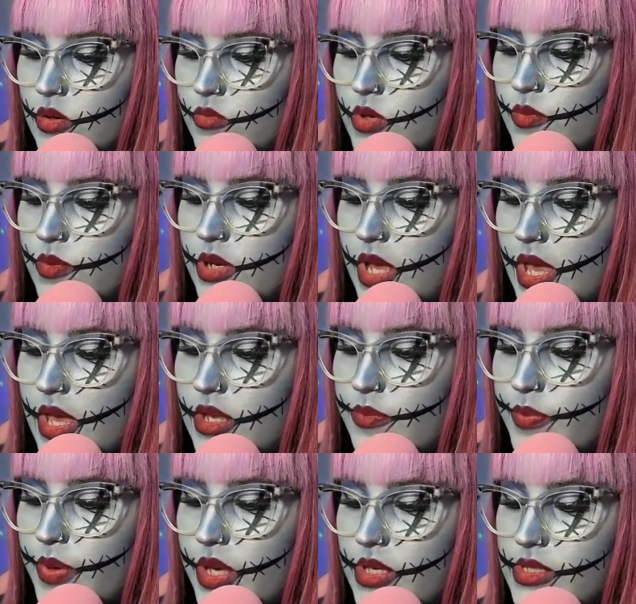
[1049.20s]
We would
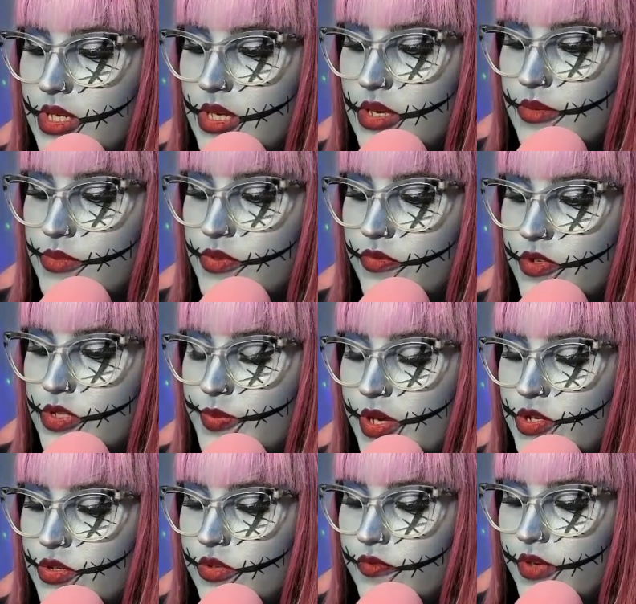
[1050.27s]
hand pick teams for
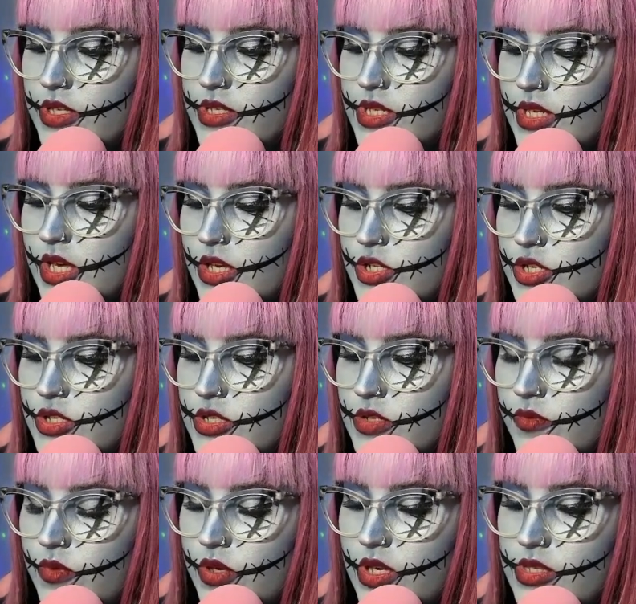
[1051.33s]
special investigations
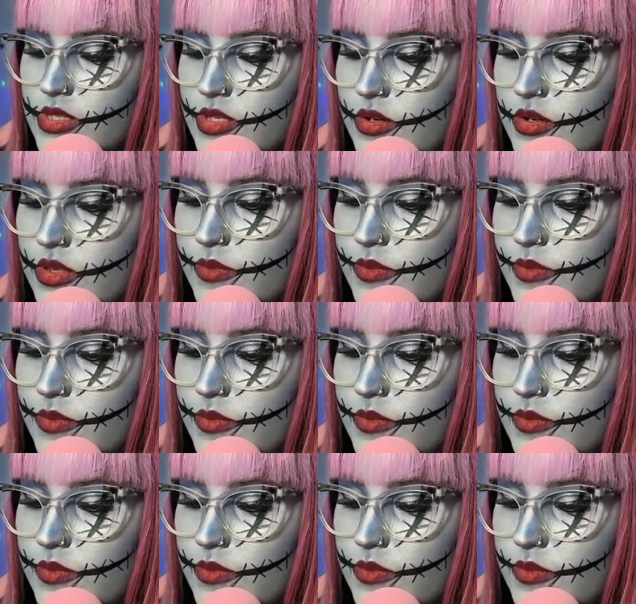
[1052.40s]
if we considered